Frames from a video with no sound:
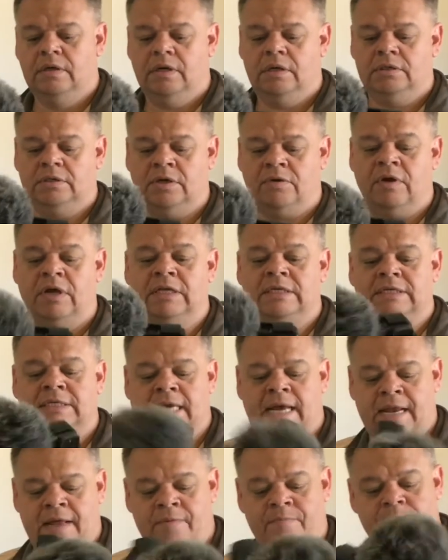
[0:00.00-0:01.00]
It's a great
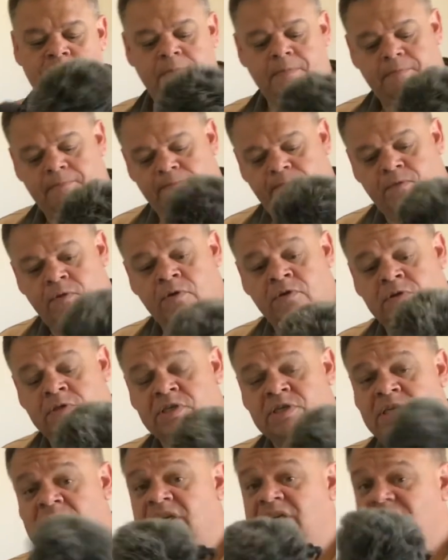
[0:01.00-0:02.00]
setup. You can
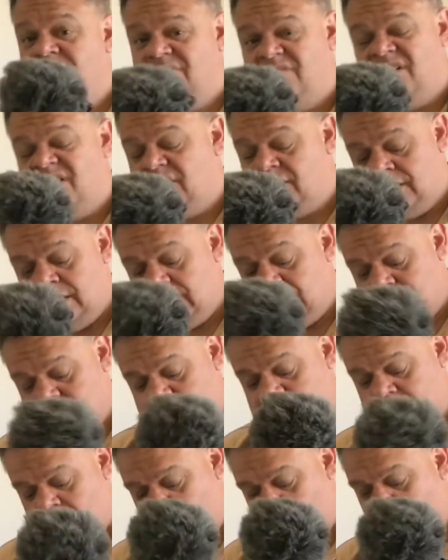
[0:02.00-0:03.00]
see that it didn't
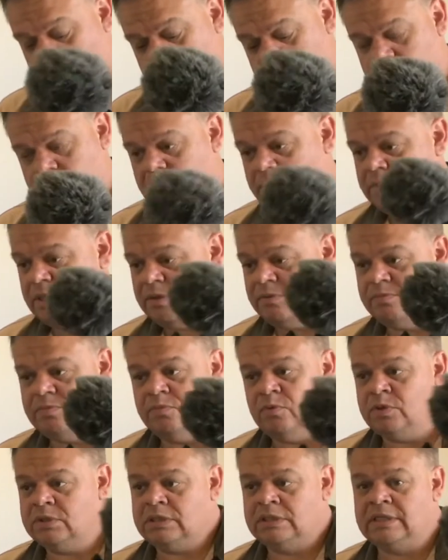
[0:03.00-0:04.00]
take long. How many
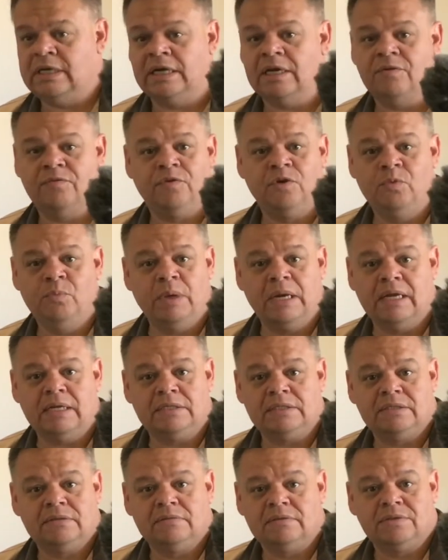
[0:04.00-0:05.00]
was it taking? A few
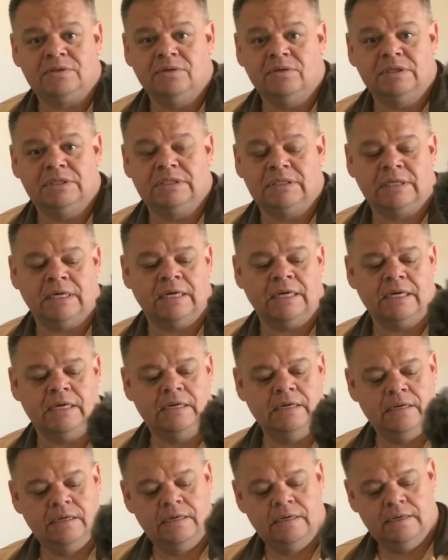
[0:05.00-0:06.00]
minutes. That's all it's
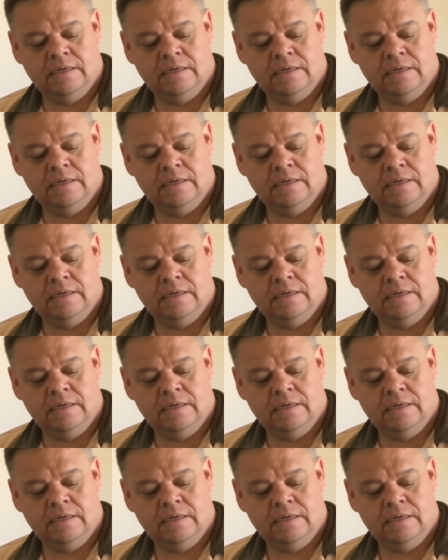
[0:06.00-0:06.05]
taken.